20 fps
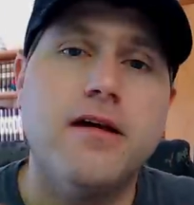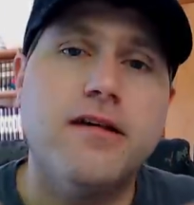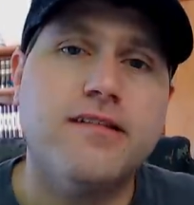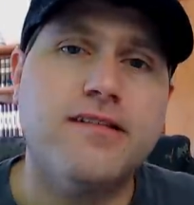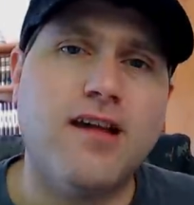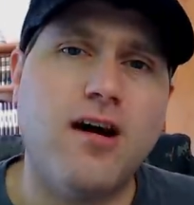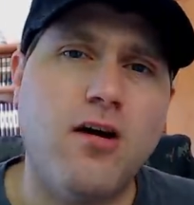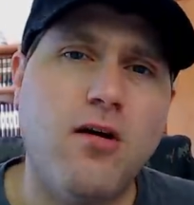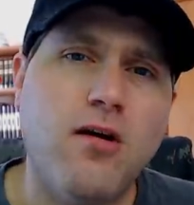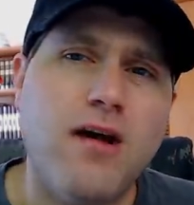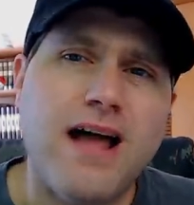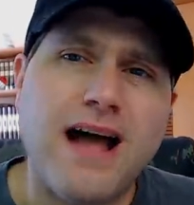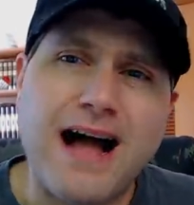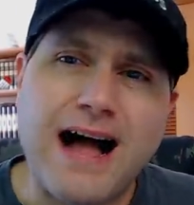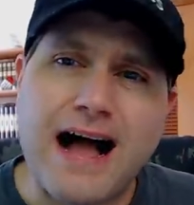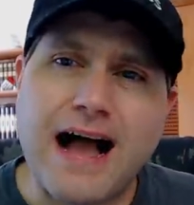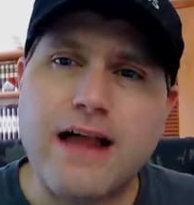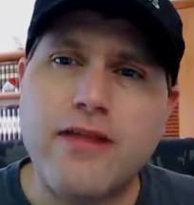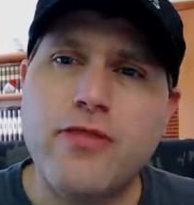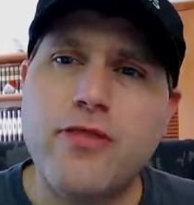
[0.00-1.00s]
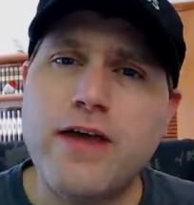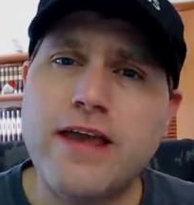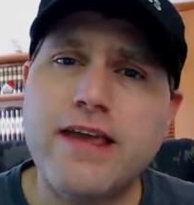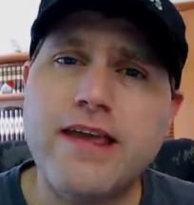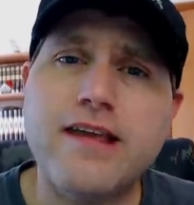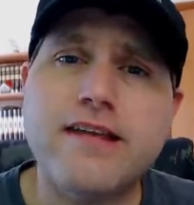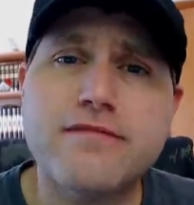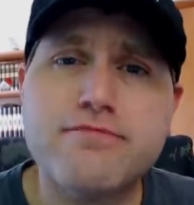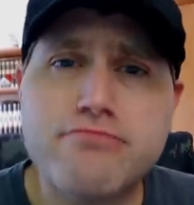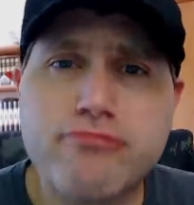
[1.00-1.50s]
So I think
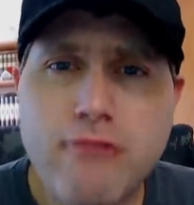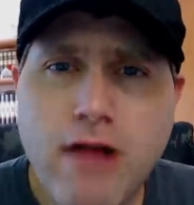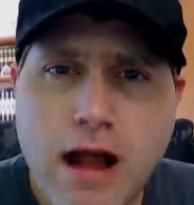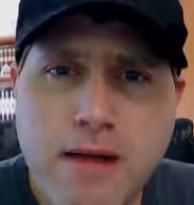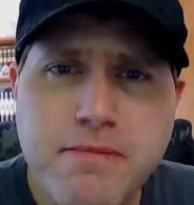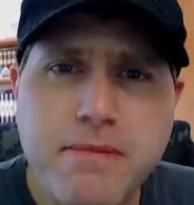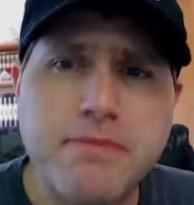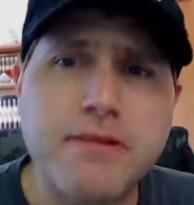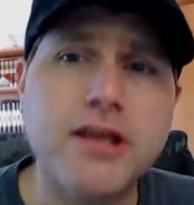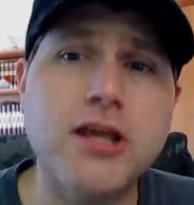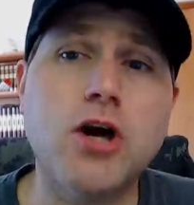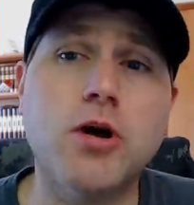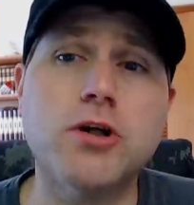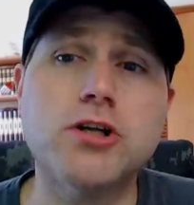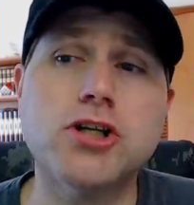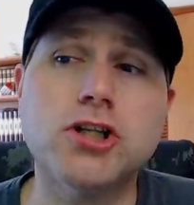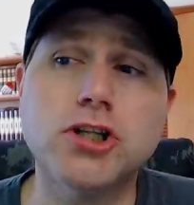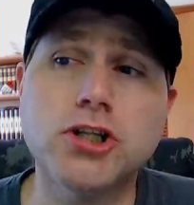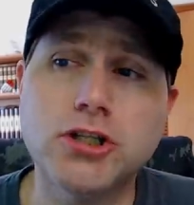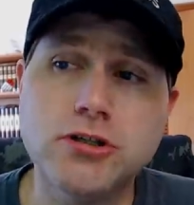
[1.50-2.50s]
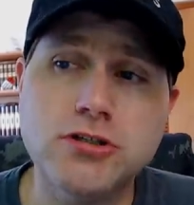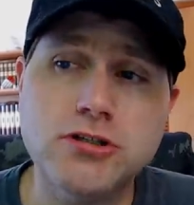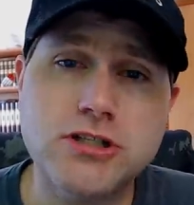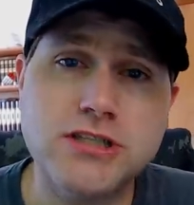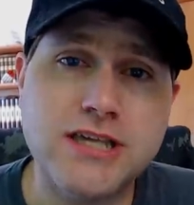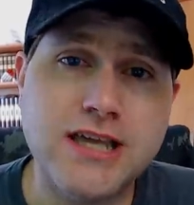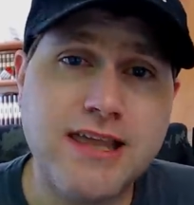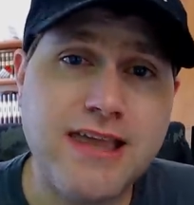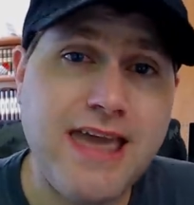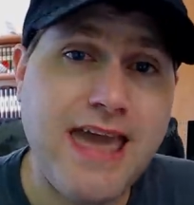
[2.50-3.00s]
he's probably going to
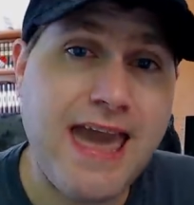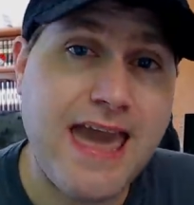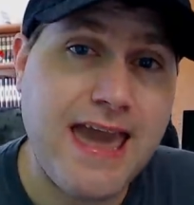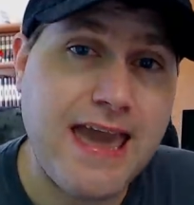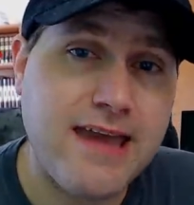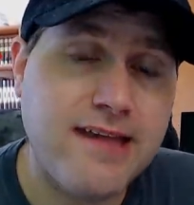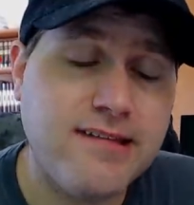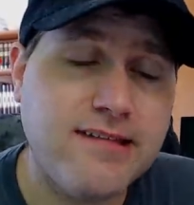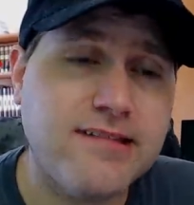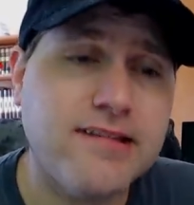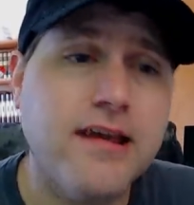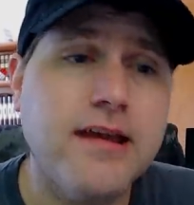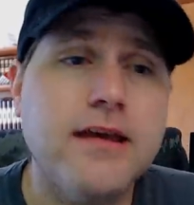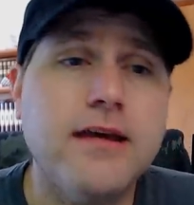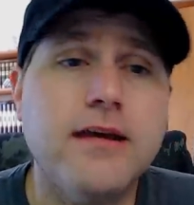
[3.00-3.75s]
lose the case.